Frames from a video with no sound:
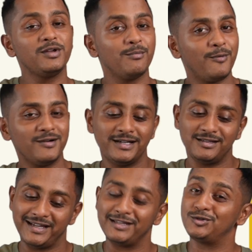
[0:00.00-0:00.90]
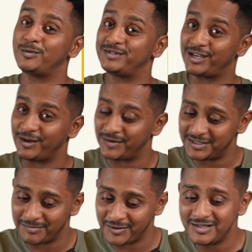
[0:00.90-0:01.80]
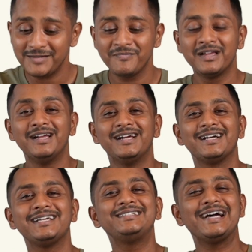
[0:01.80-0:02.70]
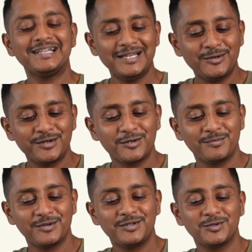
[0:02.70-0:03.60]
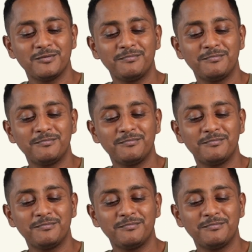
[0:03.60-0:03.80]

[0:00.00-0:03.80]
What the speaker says: important than job security because it directly contributes to a